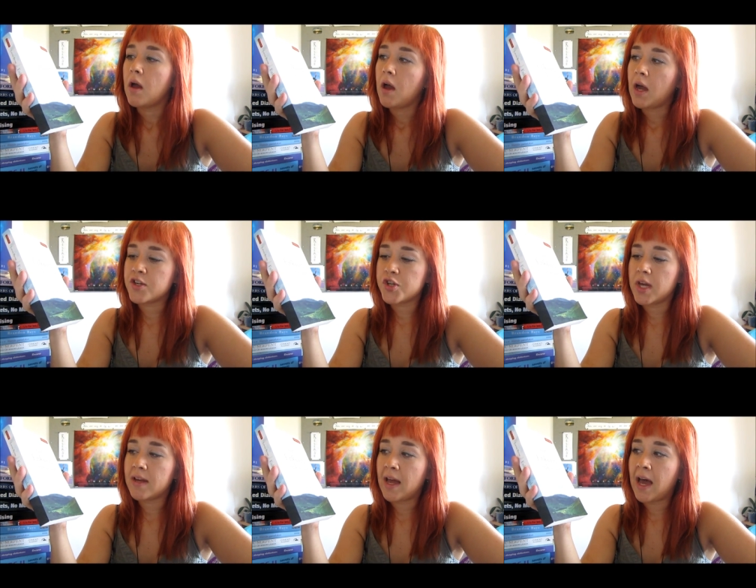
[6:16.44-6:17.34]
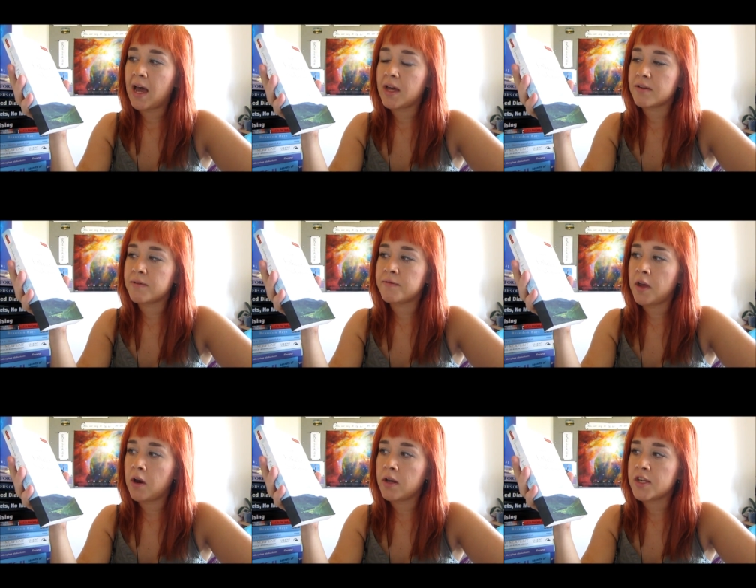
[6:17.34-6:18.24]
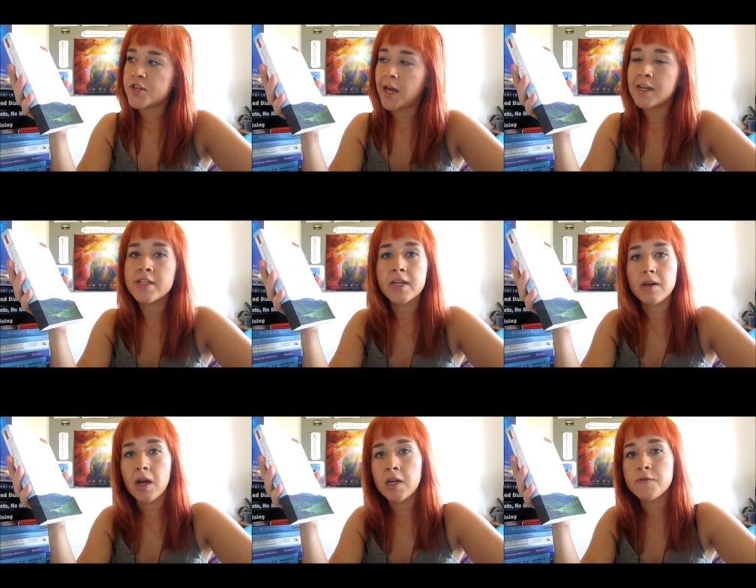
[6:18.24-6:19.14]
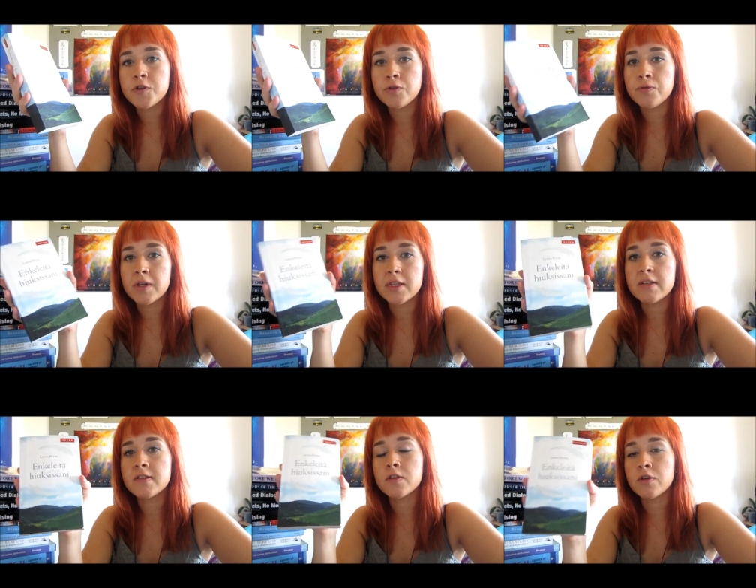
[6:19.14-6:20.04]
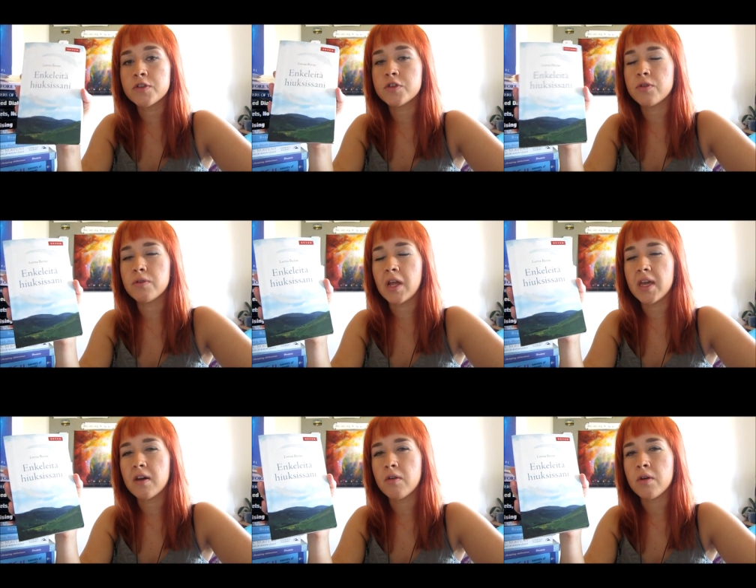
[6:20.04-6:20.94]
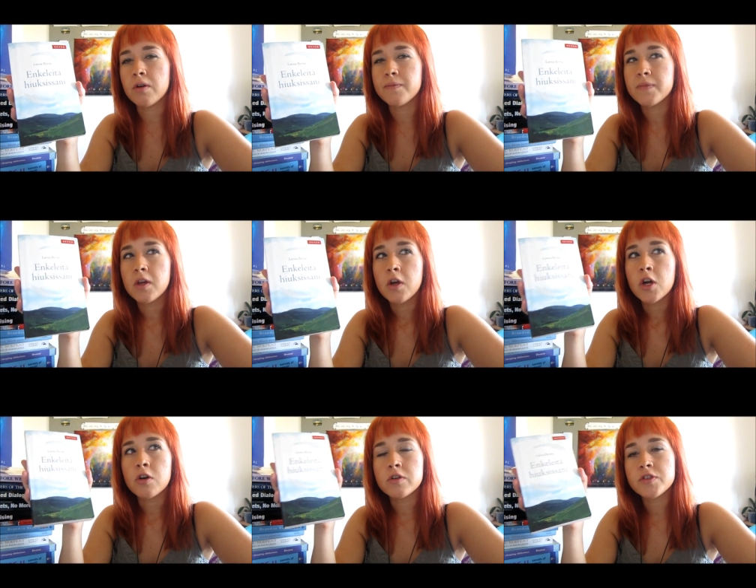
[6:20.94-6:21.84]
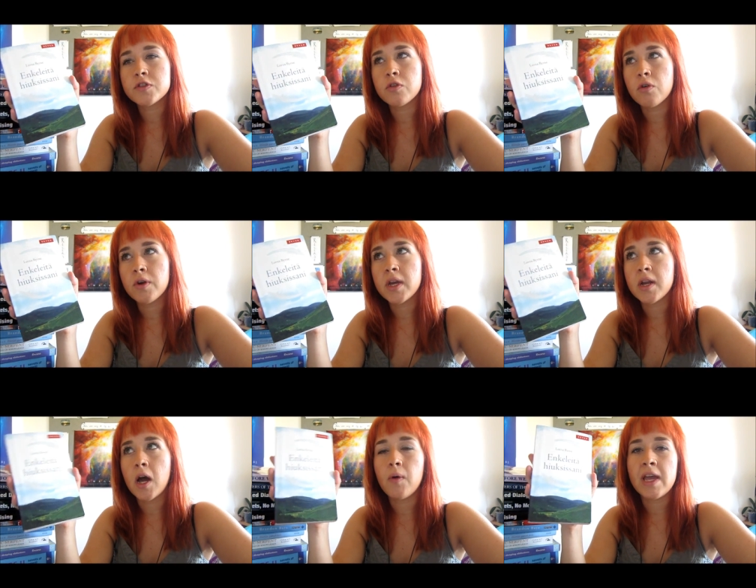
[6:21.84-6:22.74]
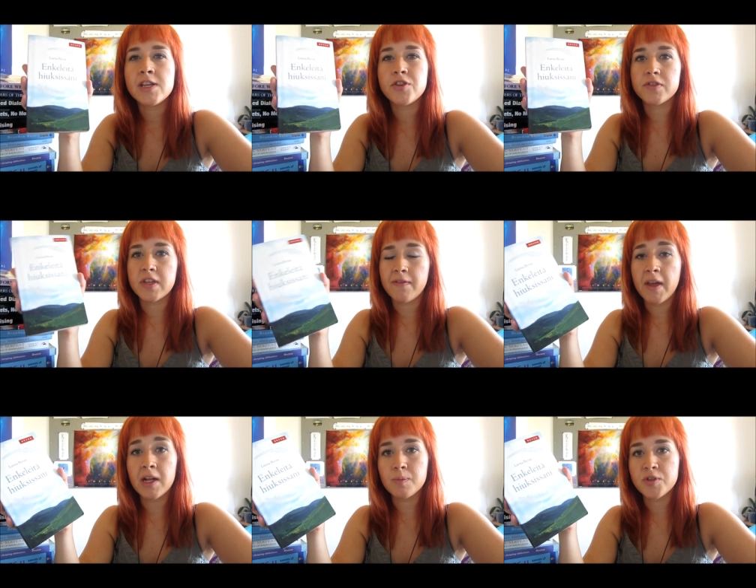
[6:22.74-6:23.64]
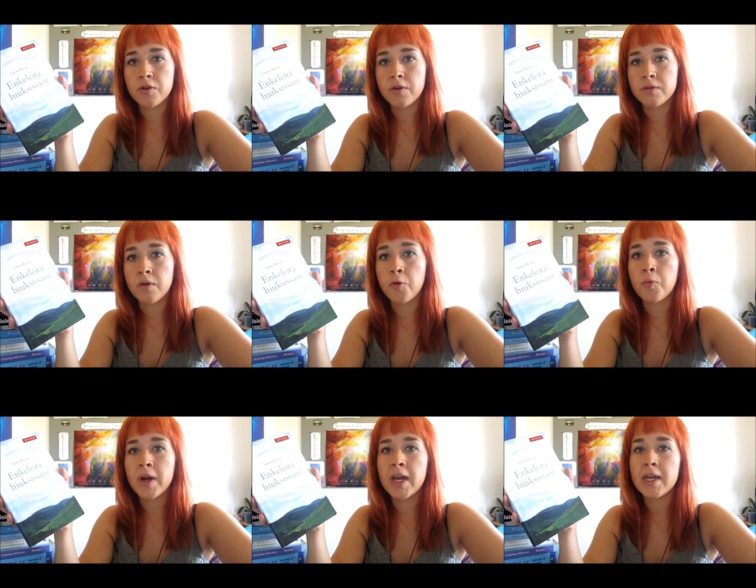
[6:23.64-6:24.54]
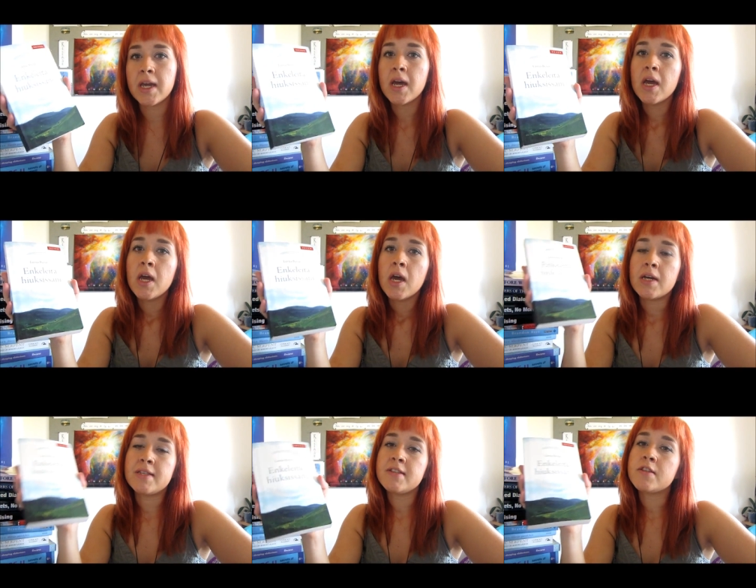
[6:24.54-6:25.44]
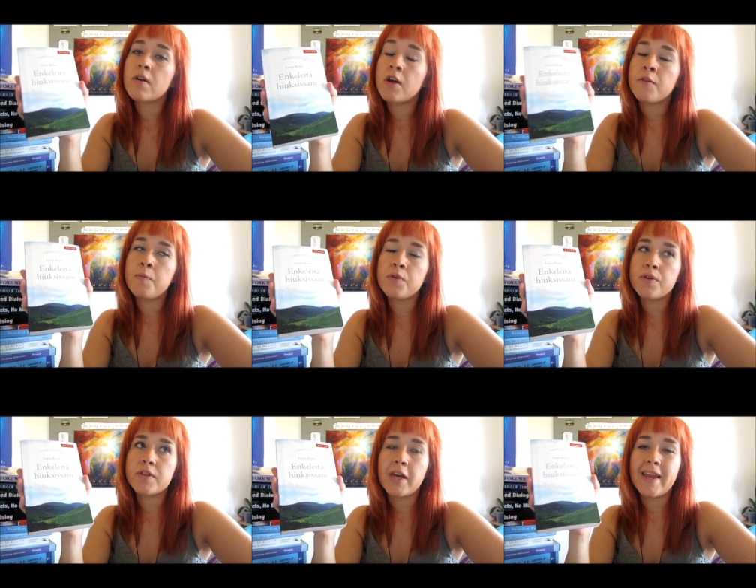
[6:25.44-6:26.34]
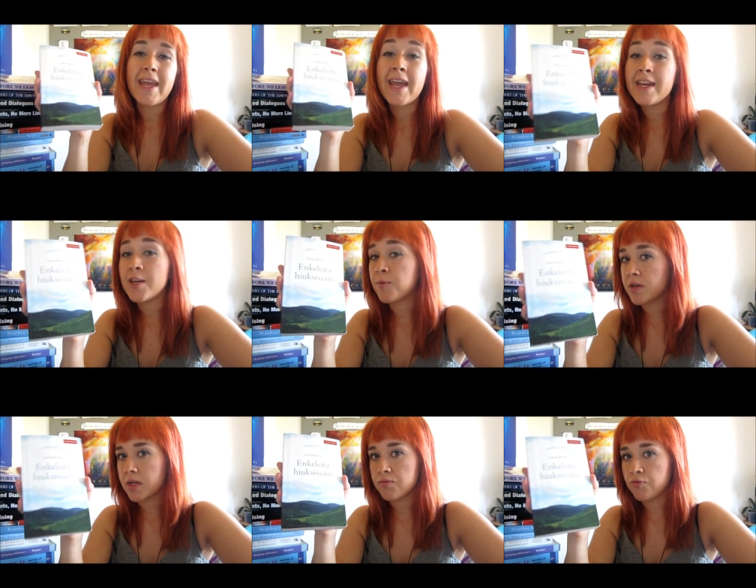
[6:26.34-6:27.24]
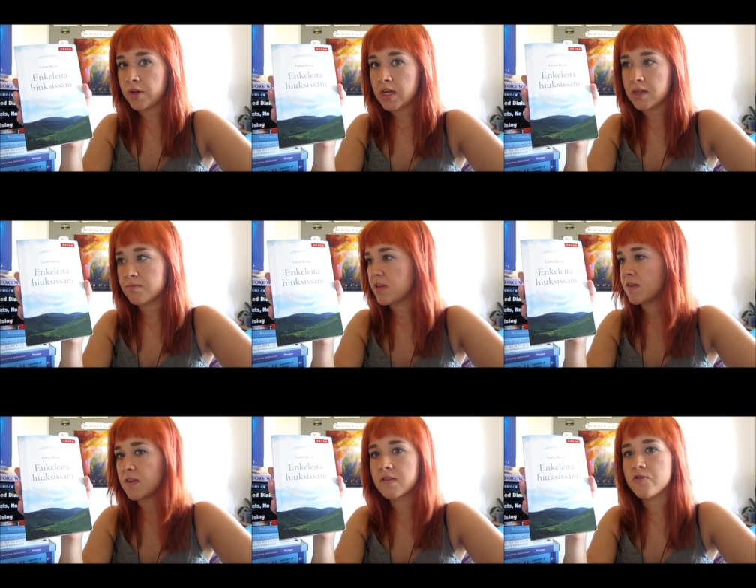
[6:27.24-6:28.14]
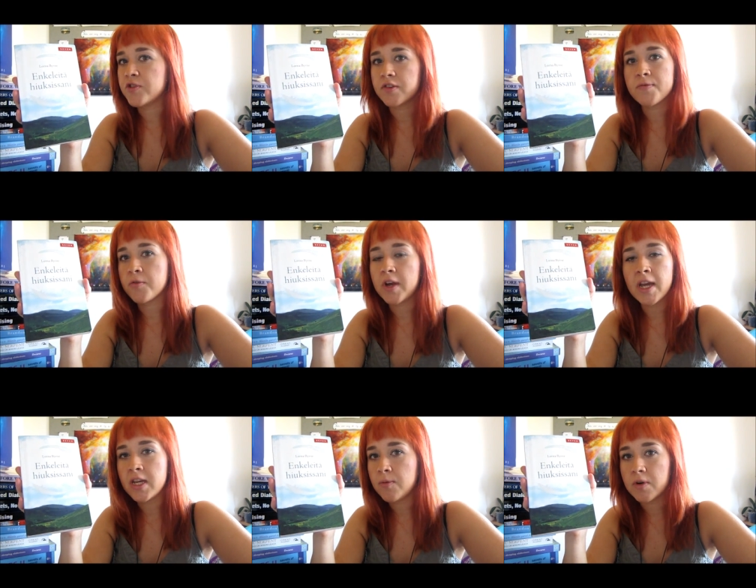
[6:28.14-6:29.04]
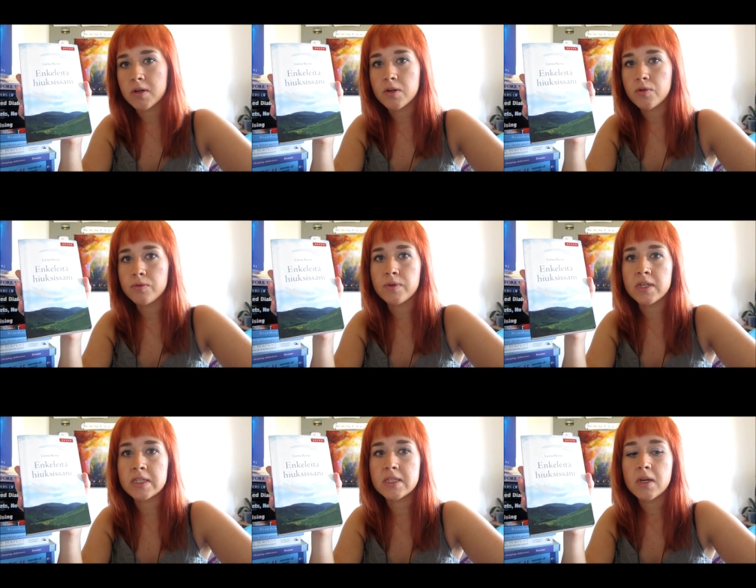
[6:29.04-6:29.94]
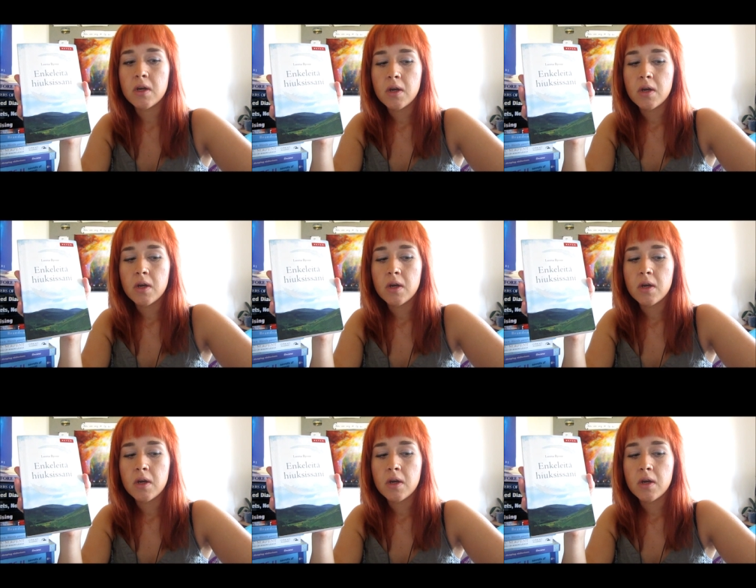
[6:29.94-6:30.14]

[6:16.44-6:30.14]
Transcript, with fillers: and she had had a very challenging life too and this is also like her her story and how angels have helped her on her way and this is the kind of book that anyone can read this is just for anyone who is